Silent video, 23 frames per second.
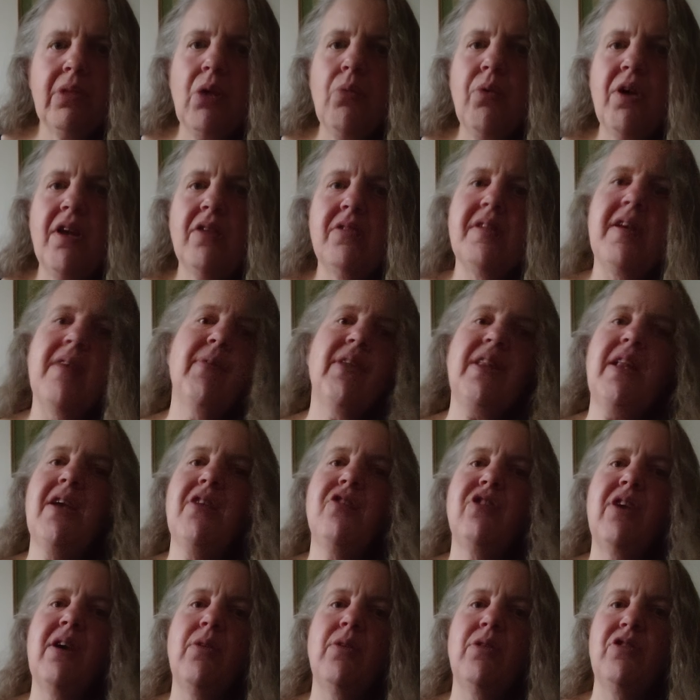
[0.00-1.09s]
was having that
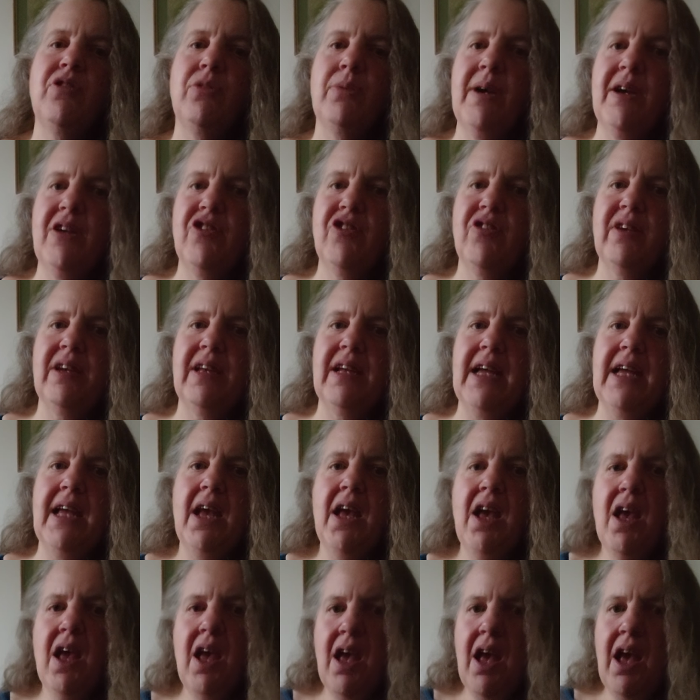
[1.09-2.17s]
shower, to actually
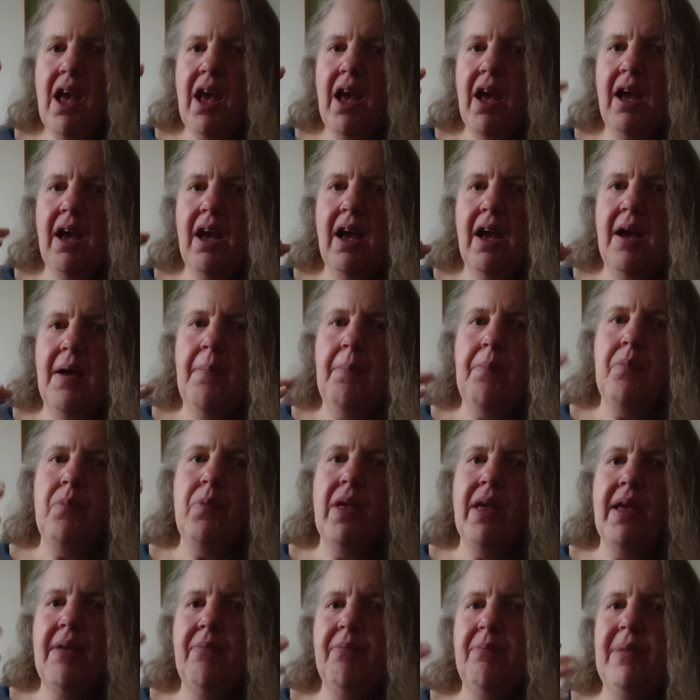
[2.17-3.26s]

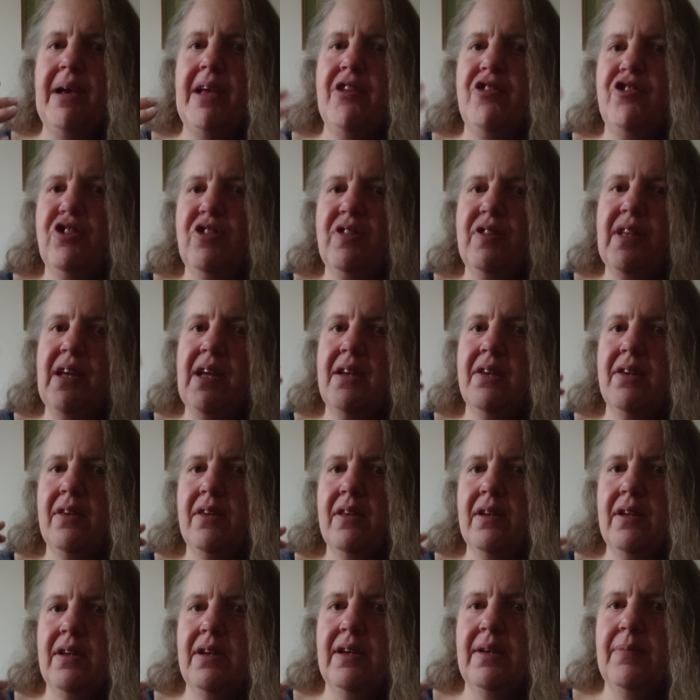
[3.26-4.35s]
imagine that
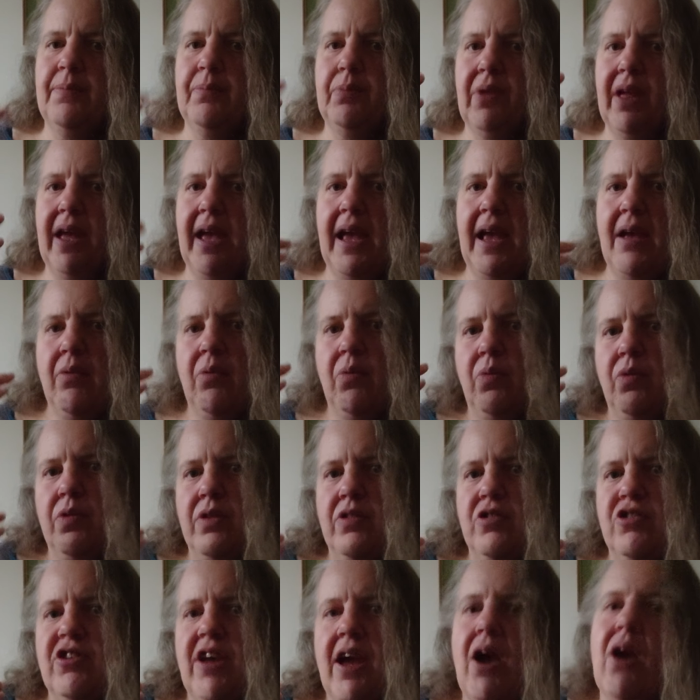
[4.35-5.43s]
the
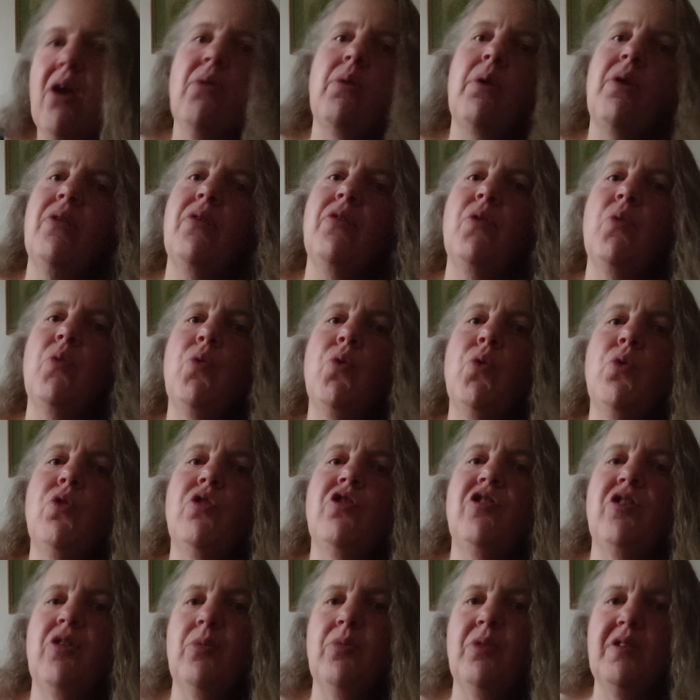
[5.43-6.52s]
shower and the
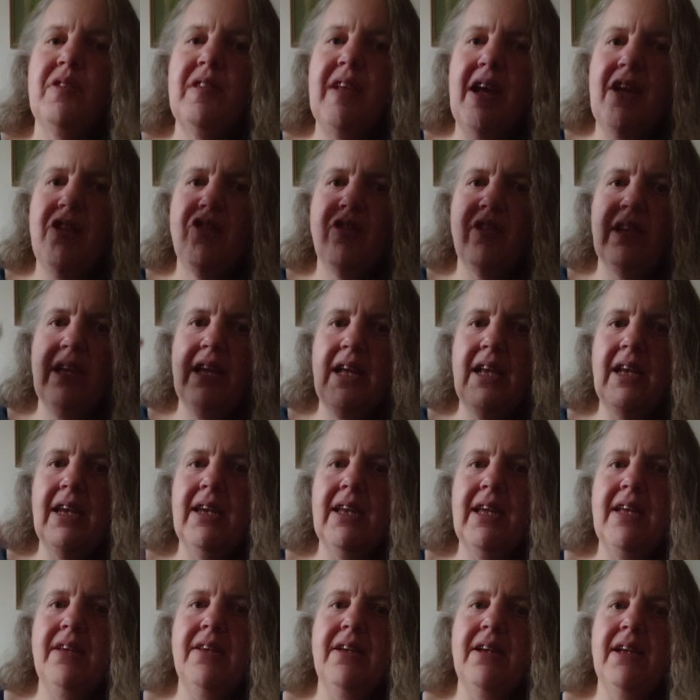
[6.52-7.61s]
water was actually
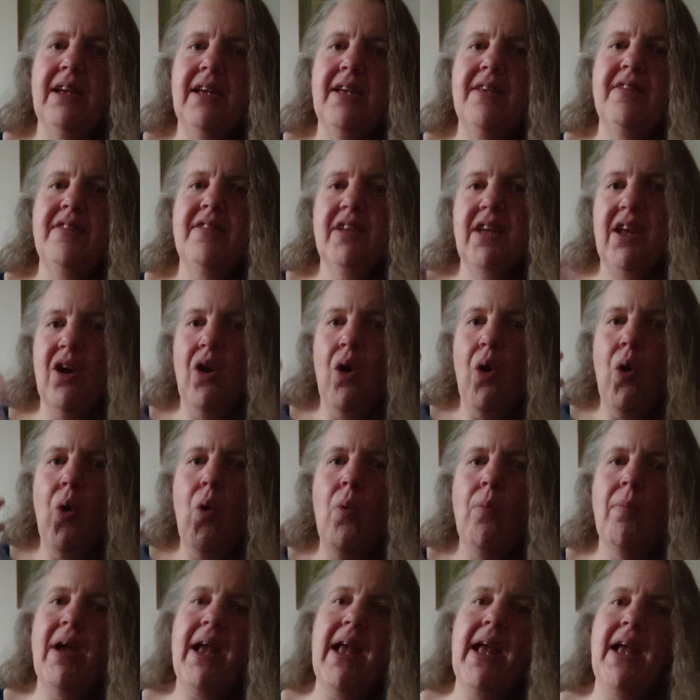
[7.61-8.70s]
cleansing all
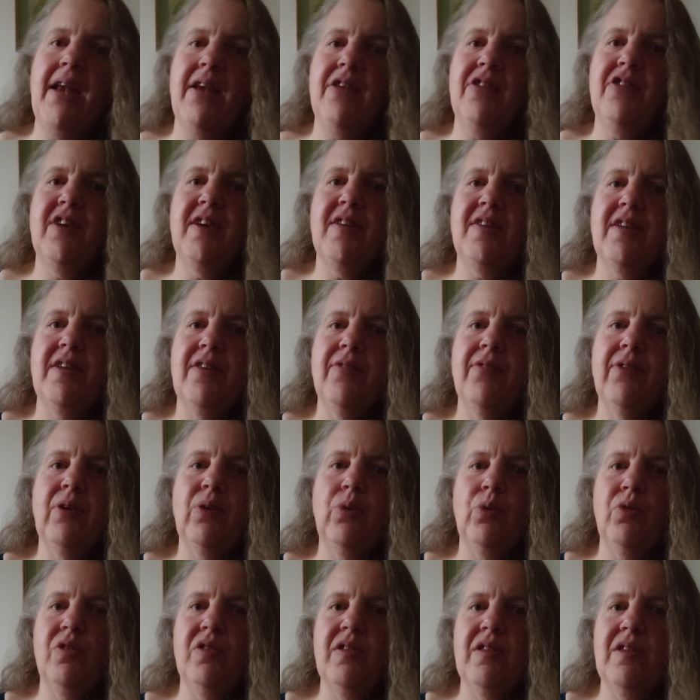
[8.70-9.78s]
my energetic
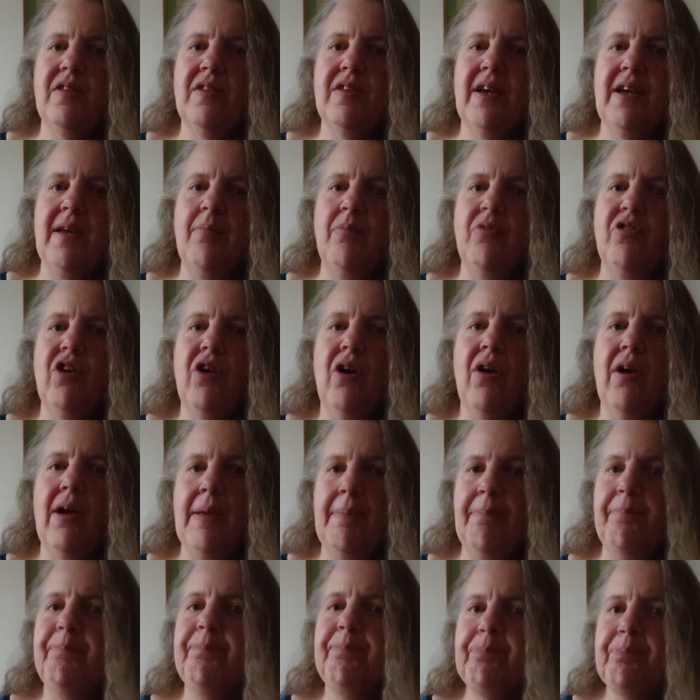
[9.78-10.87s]
fields at the same
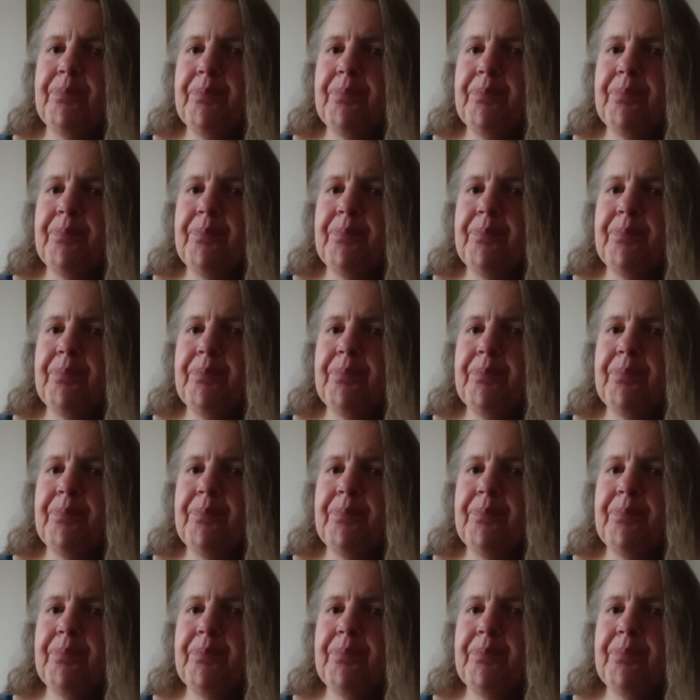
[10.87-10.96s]
time.